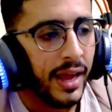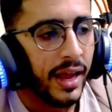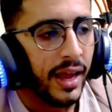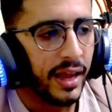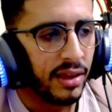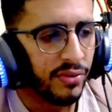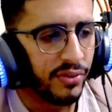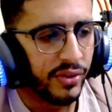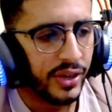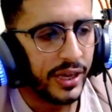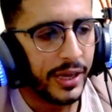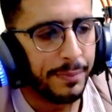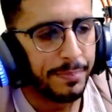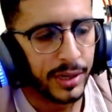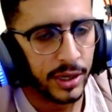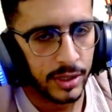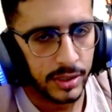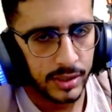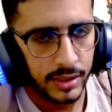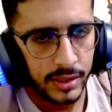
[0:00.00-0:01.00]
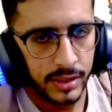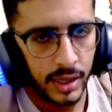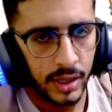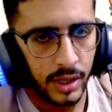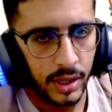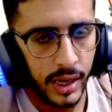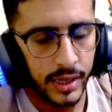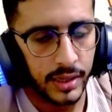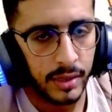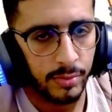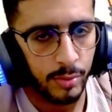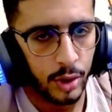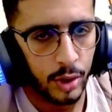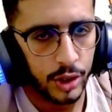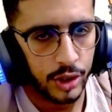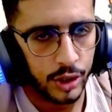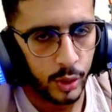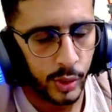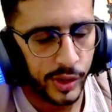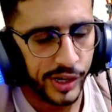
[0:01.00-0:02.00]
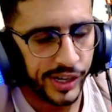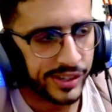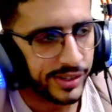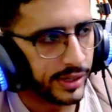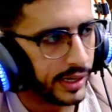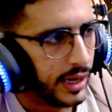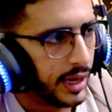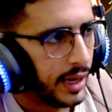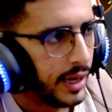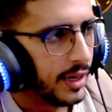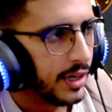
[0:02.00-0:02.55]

if he built the lightning march correctly.